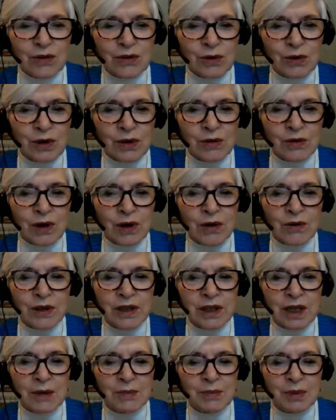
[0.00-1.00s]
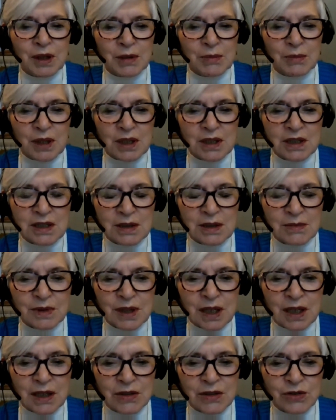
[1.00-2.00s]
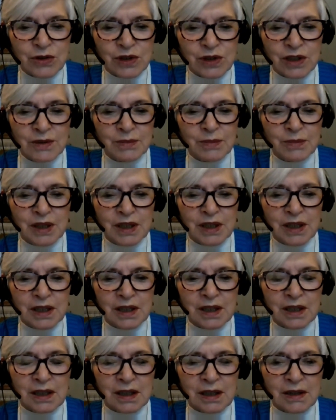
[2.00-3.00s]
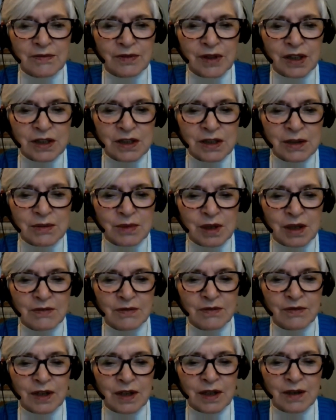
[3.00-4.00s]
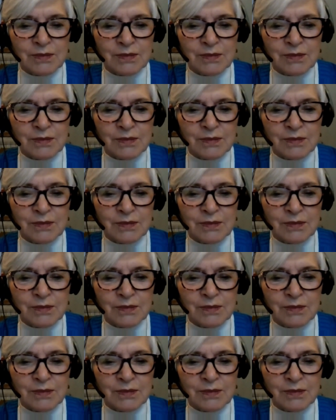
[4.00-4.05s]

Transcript: Growing up in a Muslim country, being a victim of